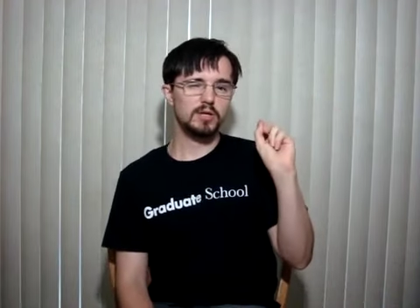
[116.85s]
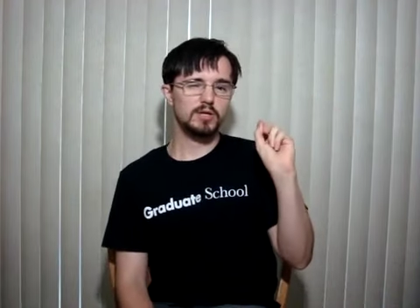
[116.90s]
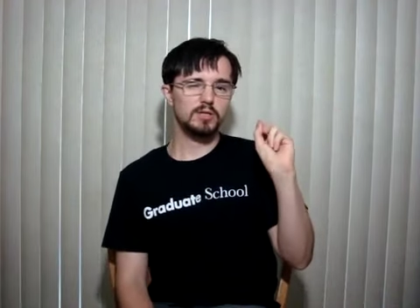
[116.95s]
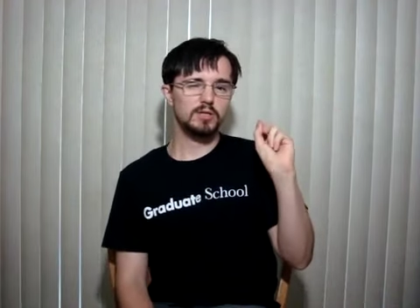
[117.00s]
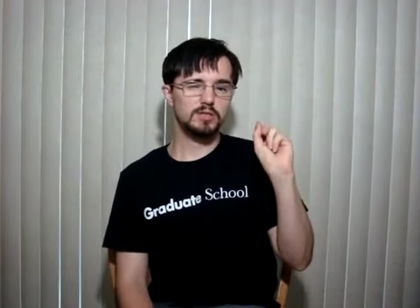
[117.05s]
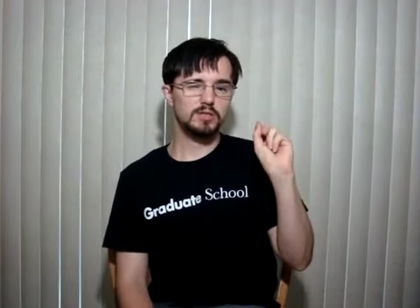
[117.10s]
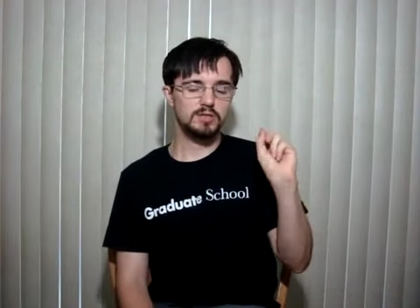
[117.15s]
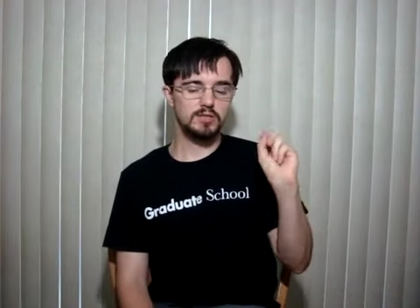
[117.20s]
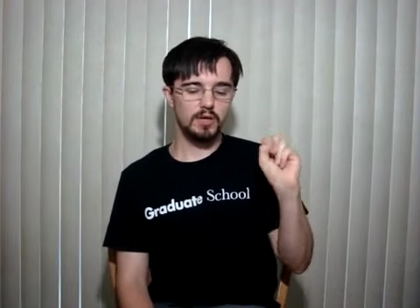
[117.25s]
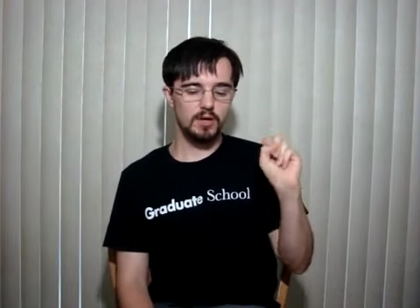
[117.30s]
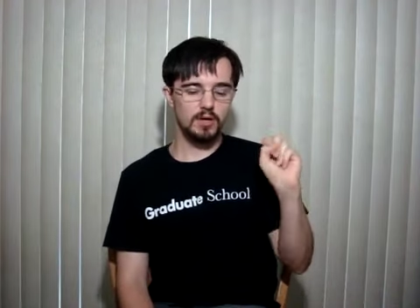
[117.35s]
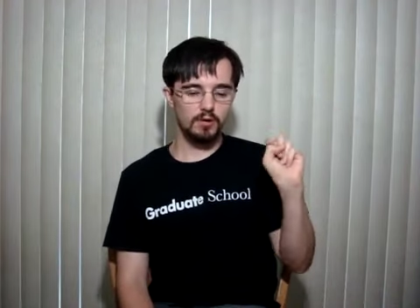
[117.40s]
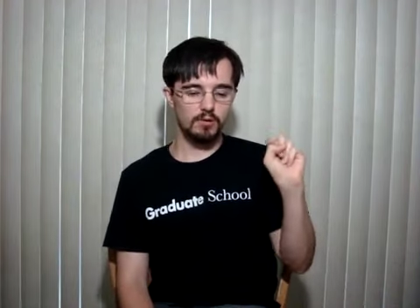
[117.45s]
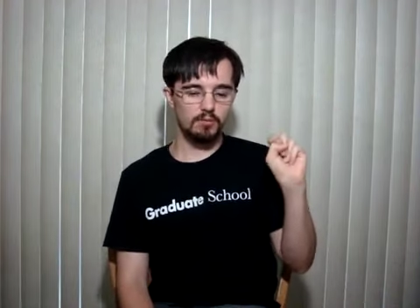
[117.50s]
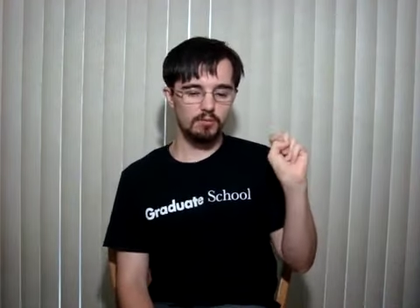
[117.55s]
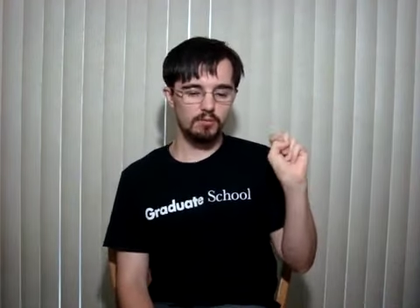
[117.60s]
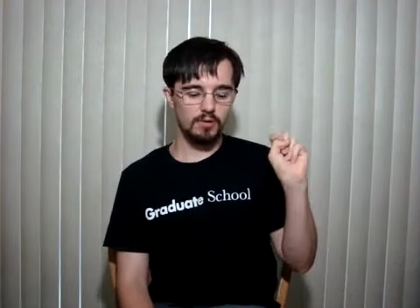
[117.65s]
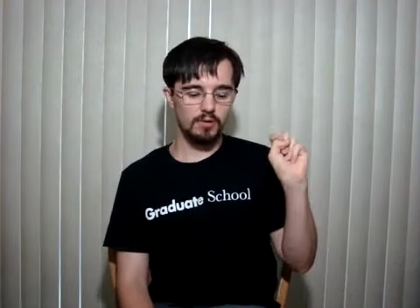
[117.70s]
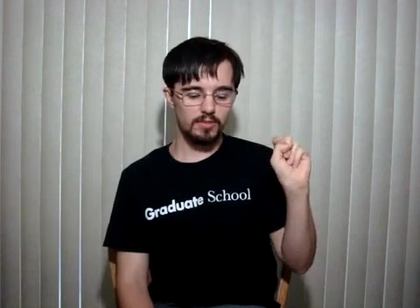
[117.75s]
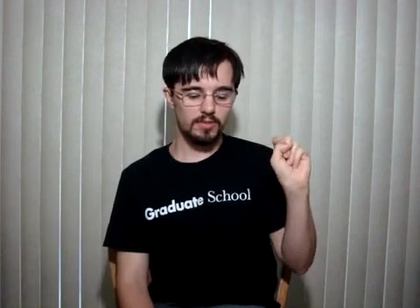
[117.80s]
So
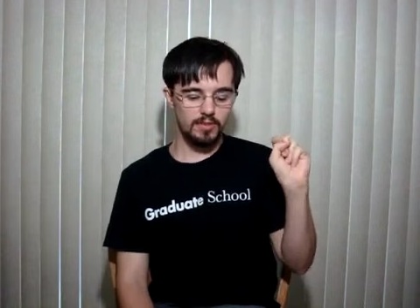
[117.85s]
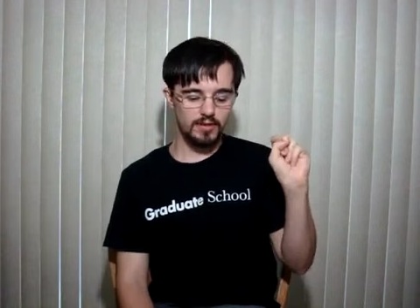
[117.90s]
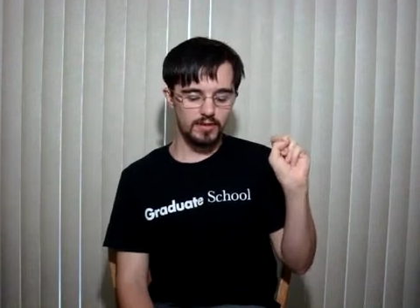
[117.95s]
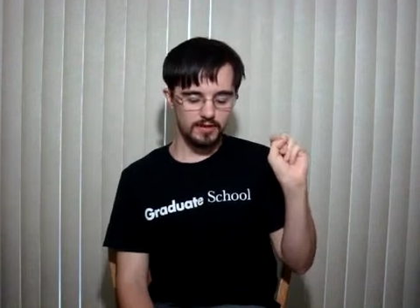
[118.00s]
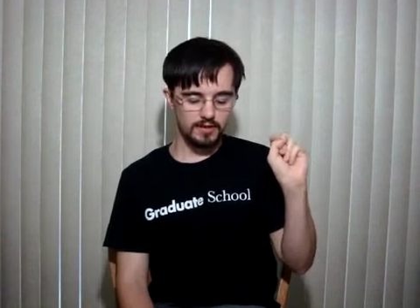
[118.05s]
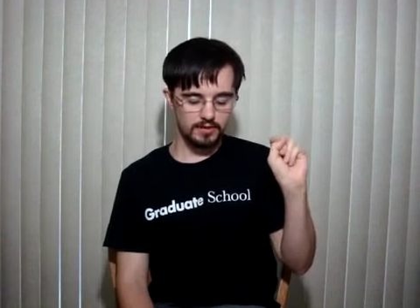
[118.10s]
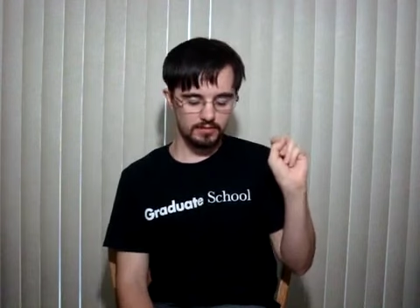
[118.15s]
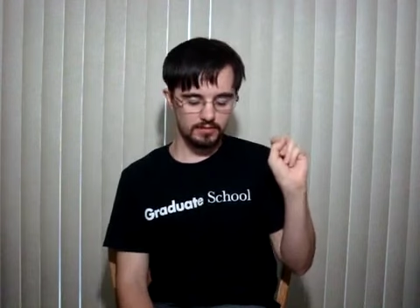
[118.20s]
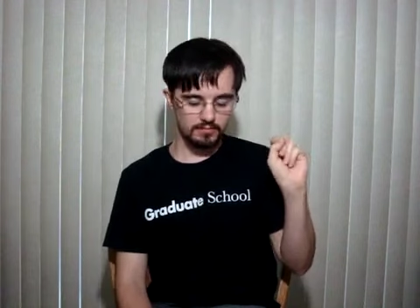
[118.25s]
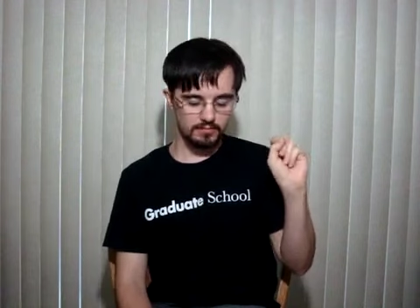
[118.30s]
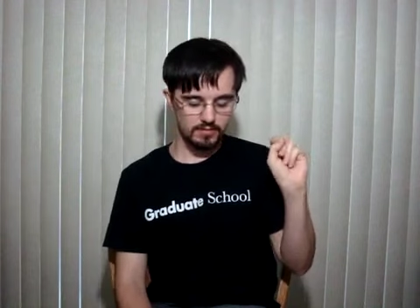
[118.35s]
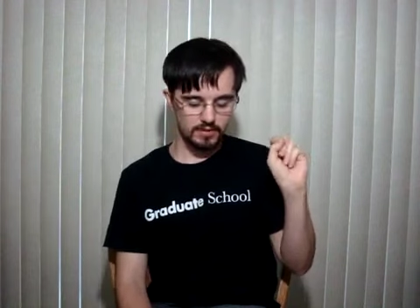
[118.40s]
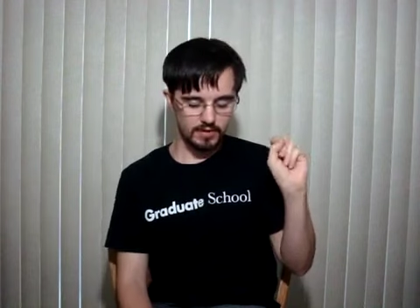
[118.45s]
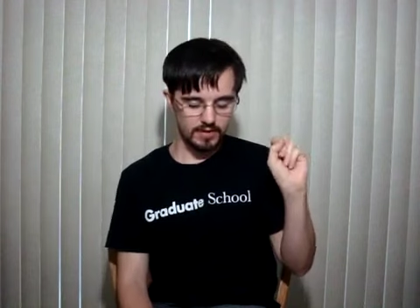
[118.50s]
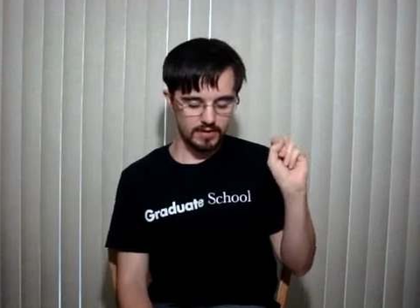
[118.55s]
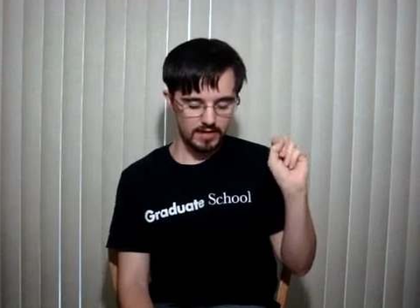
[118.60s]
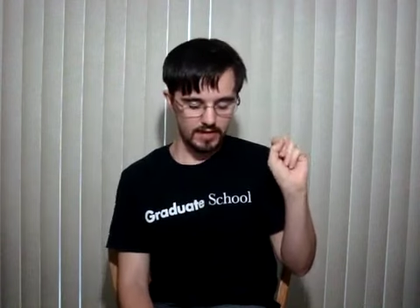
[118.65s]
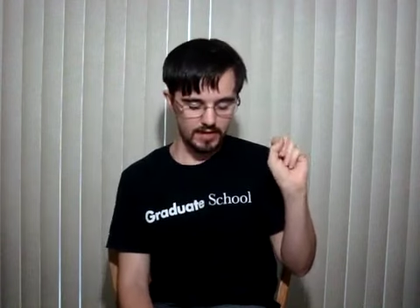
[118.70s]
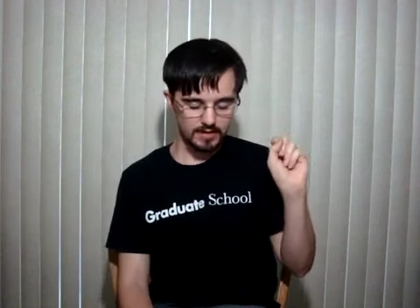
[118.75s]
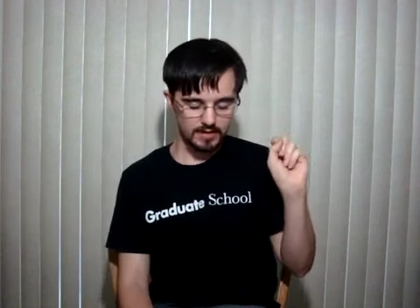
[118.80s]
one thing we
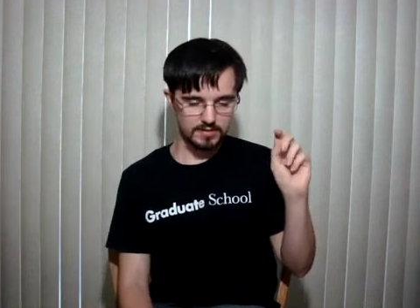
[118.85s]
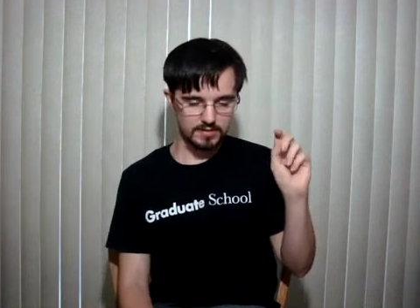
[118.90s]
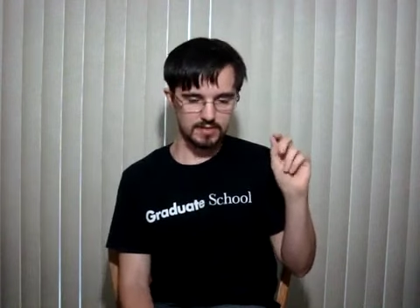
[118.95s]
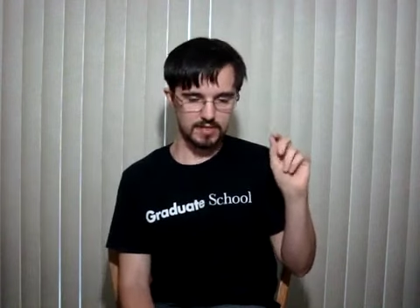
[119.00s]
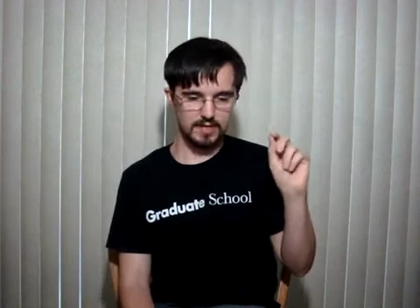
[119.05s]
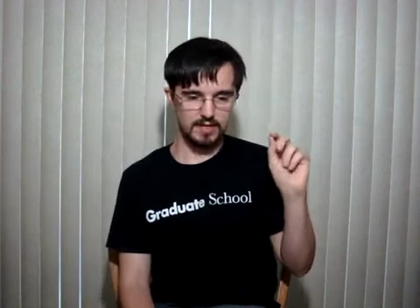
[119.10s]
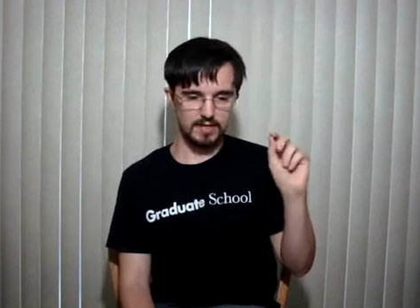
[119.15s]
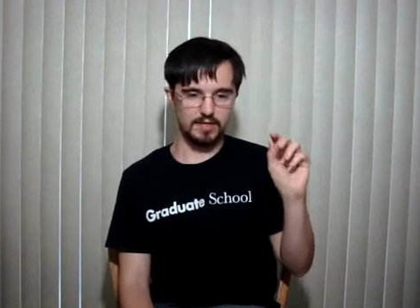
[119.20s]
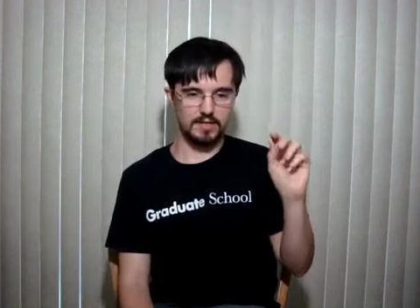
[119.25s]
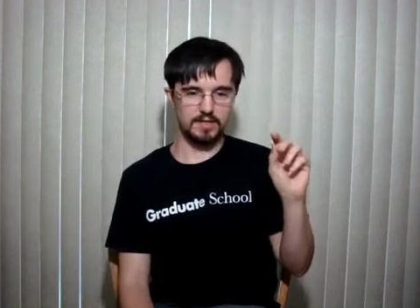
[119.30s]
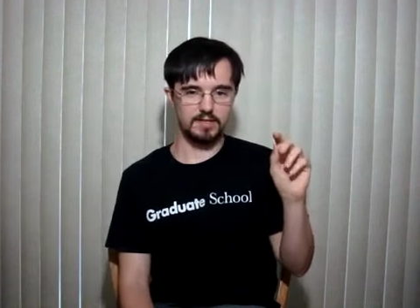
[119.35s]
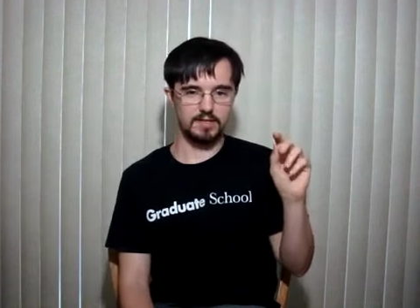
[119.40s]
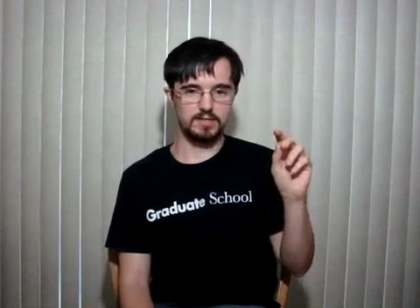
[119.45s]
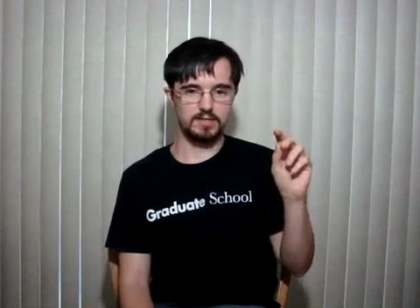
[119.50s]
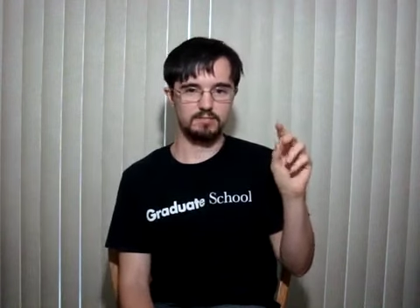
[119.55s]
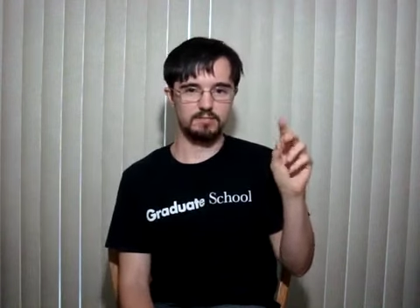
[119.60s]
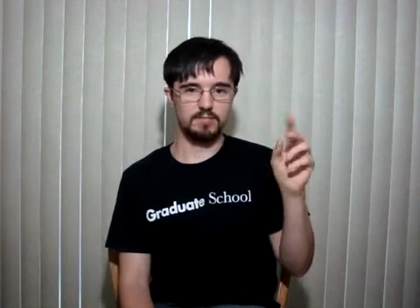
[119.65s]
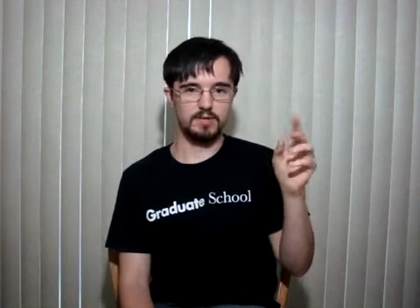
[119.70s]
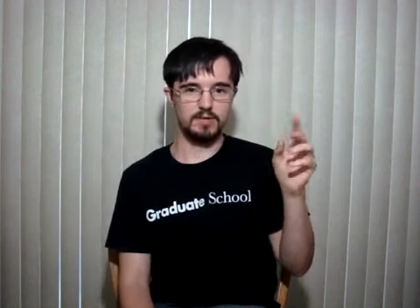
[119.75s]
can say is